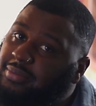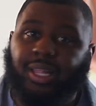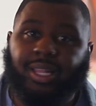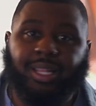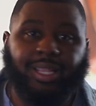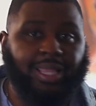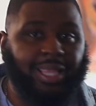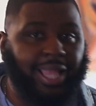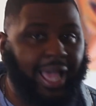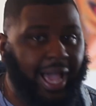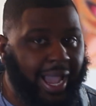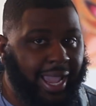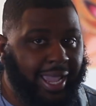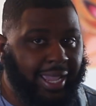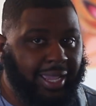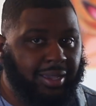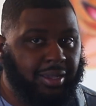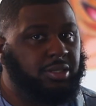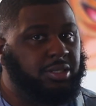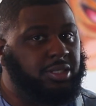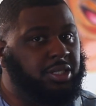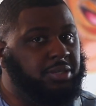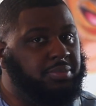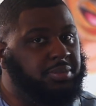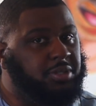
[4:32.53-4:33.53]
like,
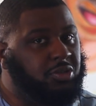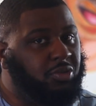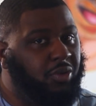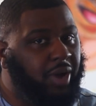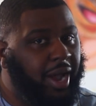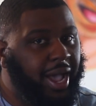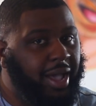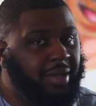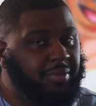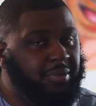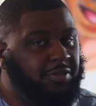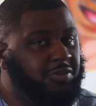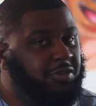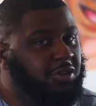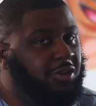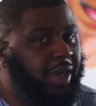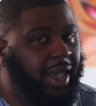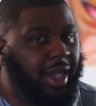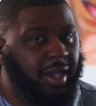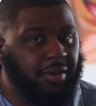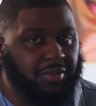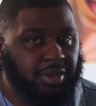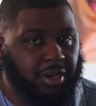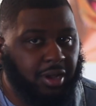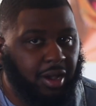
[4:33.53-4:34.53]
subscribe if you
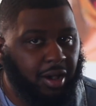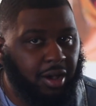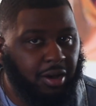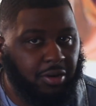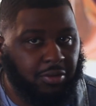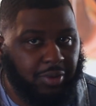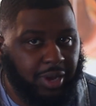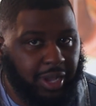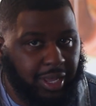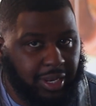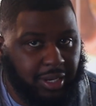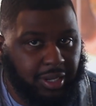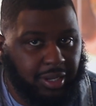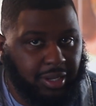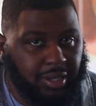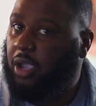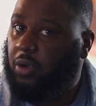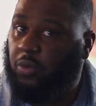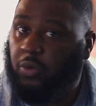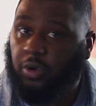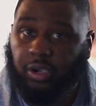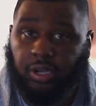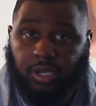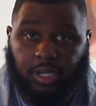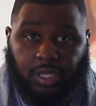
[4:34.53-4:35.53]
haven't already, and
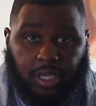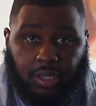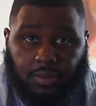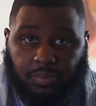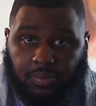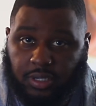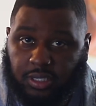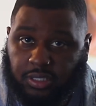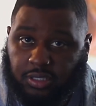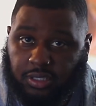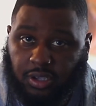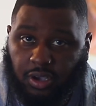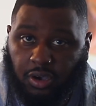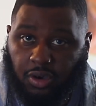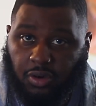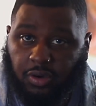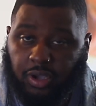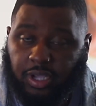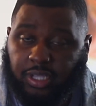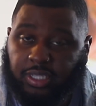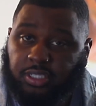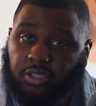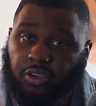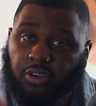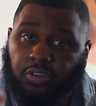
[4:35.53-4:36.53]
we're gonna keep this going.
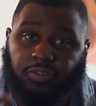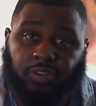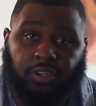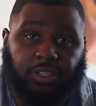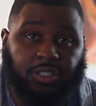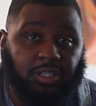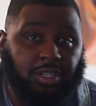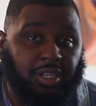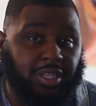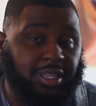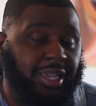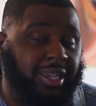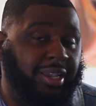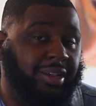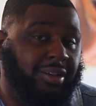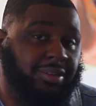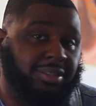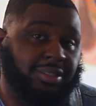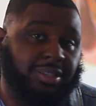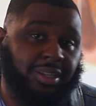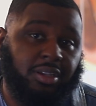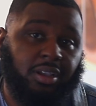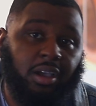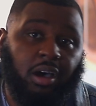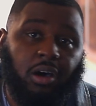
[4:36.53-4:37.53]
So if there's anything else
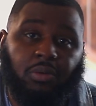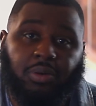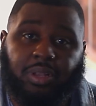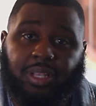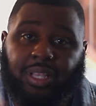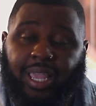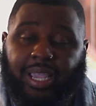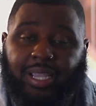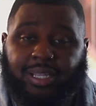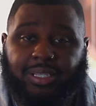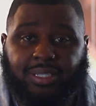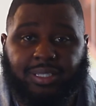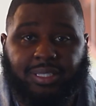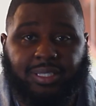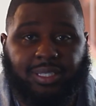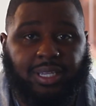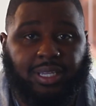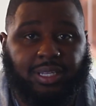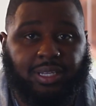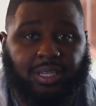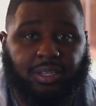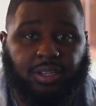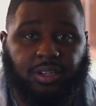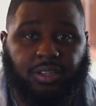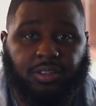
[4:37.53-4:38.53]
that y'all would like to see in
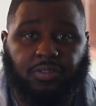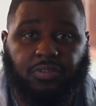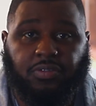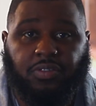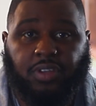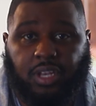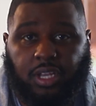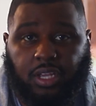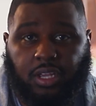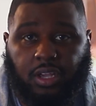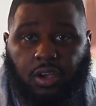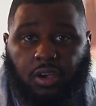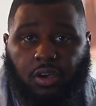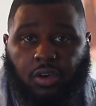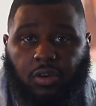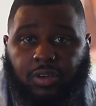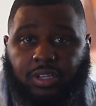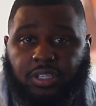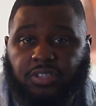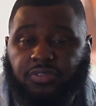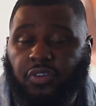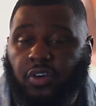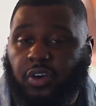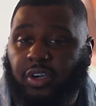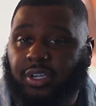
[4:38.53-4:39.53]
another video as
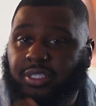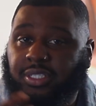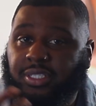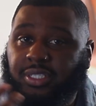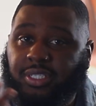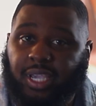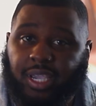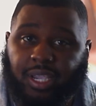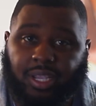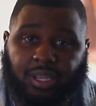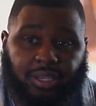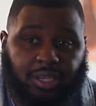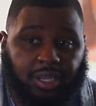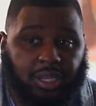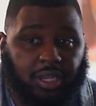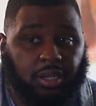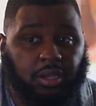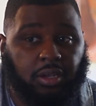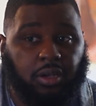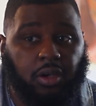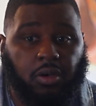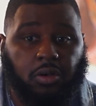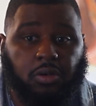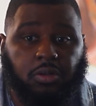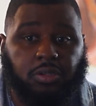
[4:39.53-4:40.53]
far as technique
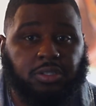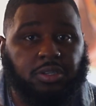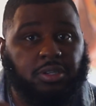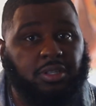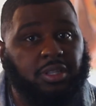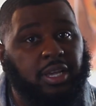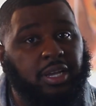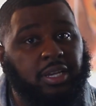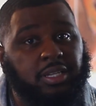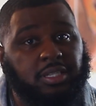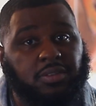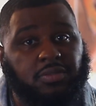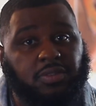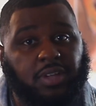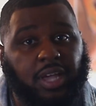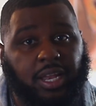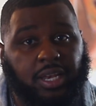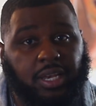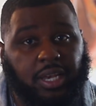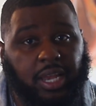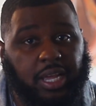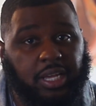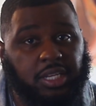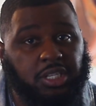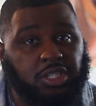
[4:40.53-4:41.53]
goes or things of that
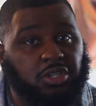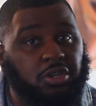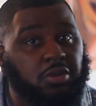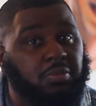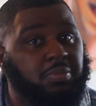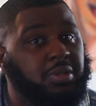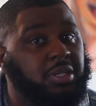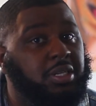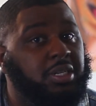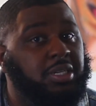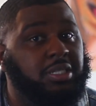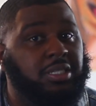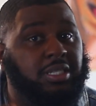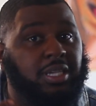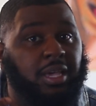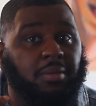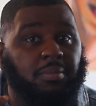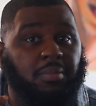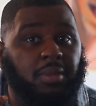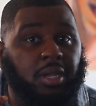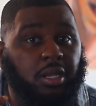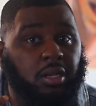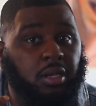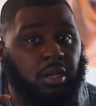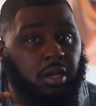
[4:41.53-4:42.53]
nature, please let
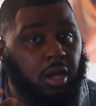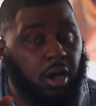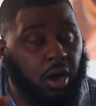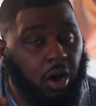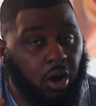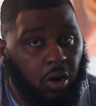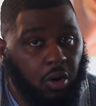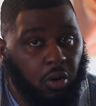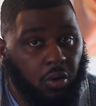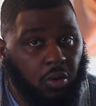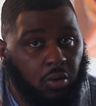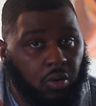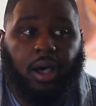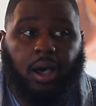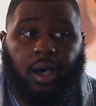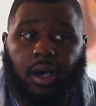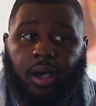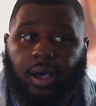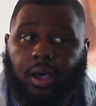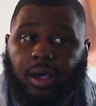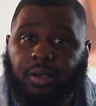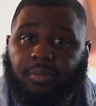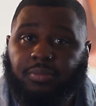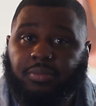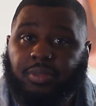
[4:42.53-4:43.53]
me know.
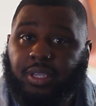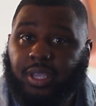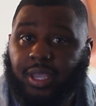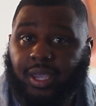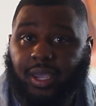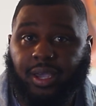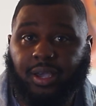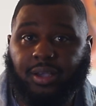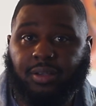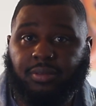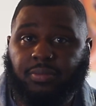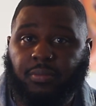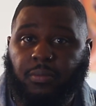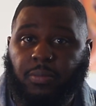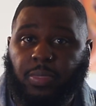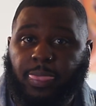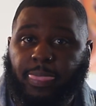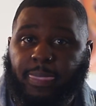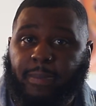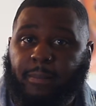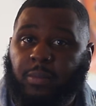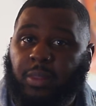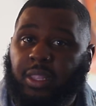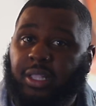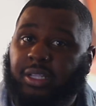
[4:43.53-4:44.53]
Yeah.
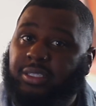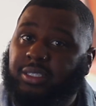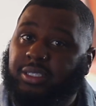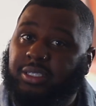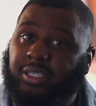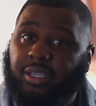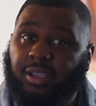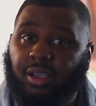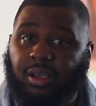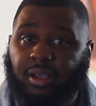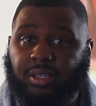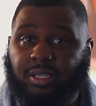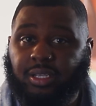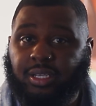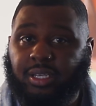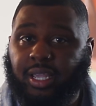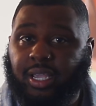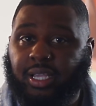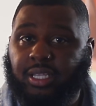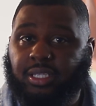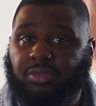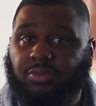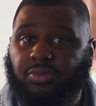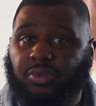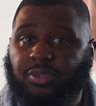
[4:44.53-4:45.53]
See y'all in the
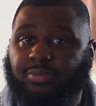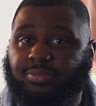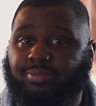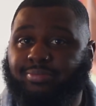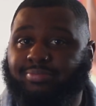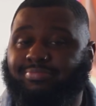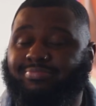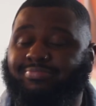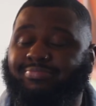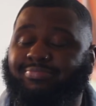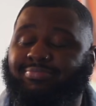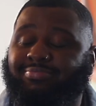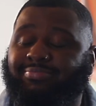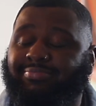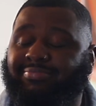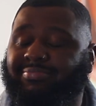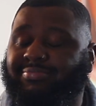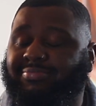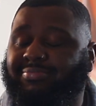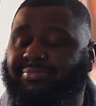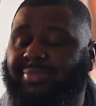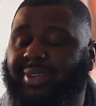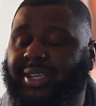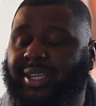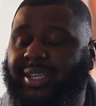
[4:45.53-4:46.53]
next one.
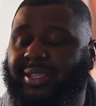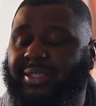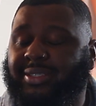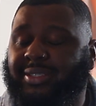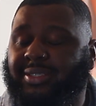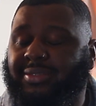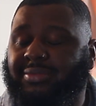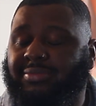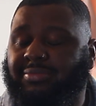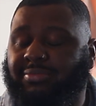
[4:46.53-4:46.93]
Peace.